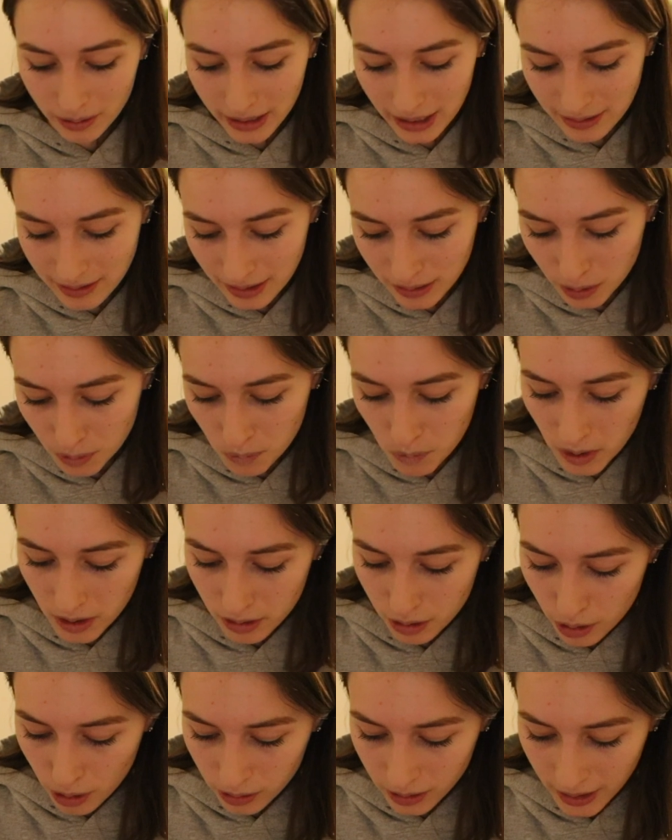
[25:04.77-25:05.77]
That's like the one
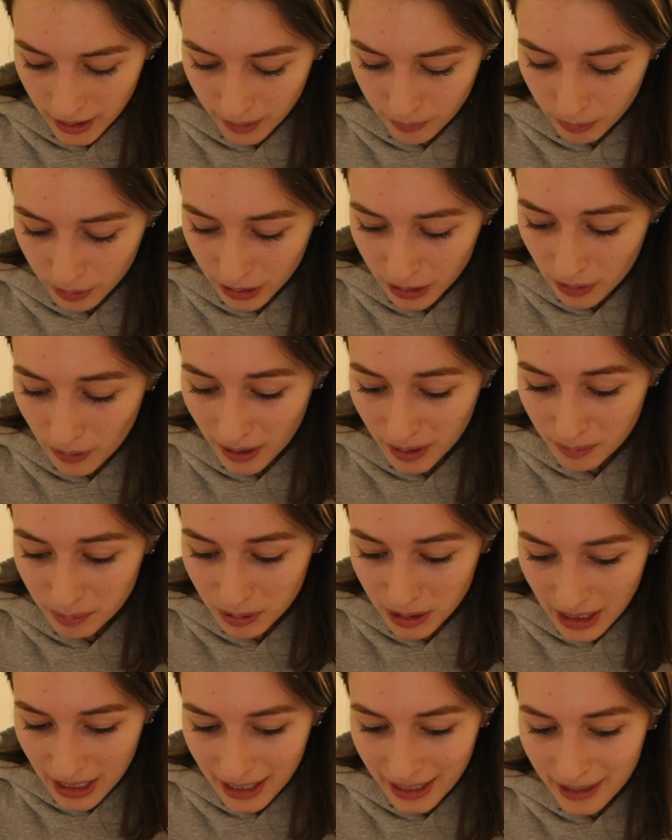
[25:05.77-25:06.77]
song that I really know how to
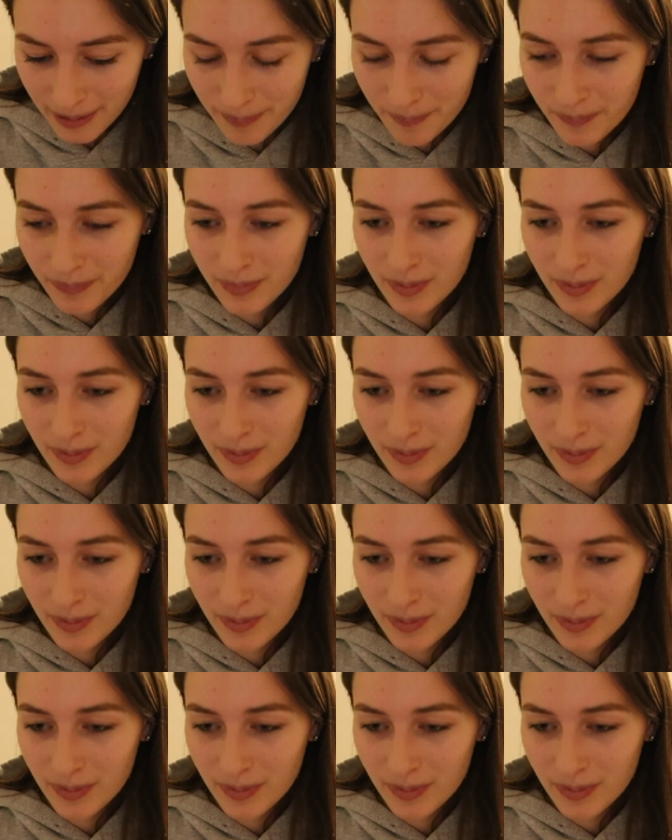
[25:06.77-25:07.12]
play.